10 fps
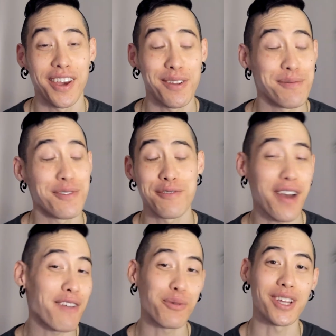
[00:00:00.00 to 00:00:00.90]
And for
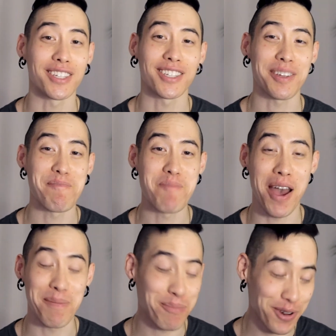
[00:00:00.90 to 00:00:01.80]
5 weeks,
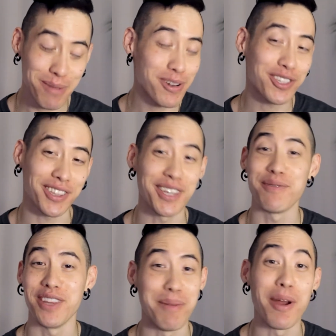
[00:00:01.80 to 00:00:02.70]
I pretty much
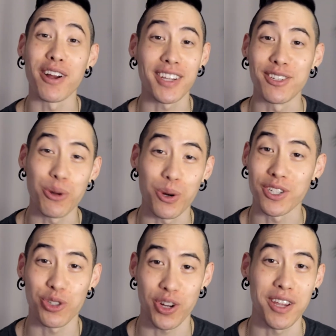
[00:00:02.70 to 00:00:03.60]
lived the American
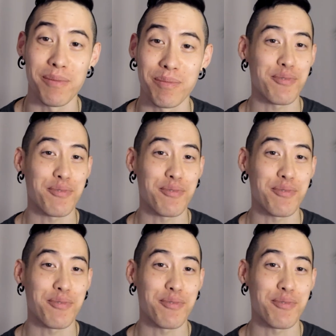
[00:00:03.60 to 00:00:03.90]
tourist dream.